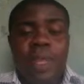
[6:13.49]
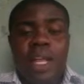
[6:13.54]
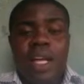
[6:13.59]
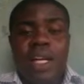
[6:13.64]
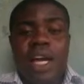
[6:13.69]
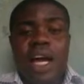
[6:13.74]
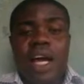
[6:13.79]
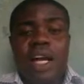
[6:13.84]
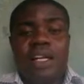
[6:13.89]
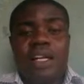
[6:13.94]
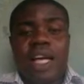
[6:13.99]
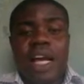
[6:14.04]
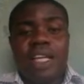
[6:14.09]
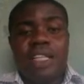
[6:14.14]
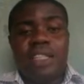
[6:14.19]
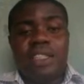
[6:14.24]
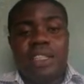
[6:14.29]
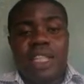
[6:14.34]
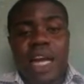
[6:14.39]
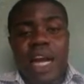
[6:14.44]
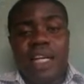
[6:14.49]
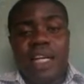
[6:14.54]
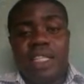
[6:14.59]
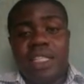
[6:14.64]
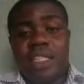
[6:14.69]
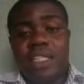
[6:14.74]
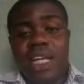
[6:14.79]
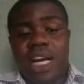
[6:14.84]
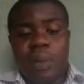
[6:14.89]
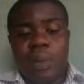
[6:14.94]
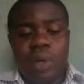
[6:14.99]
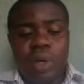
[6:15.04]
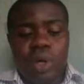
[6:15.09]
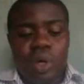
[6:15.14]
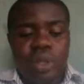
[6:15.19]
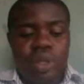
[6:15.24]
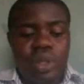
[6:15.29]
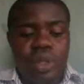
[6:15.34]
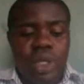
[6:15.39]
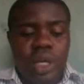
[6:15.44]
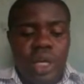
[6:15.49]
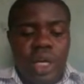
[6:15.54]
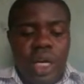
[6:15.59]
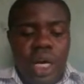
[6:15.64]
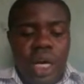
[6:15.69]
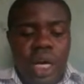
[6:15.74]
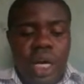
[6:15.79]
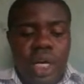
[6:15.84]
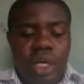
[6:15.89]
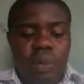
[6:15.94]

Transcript: Yeah, I, I did that because uh,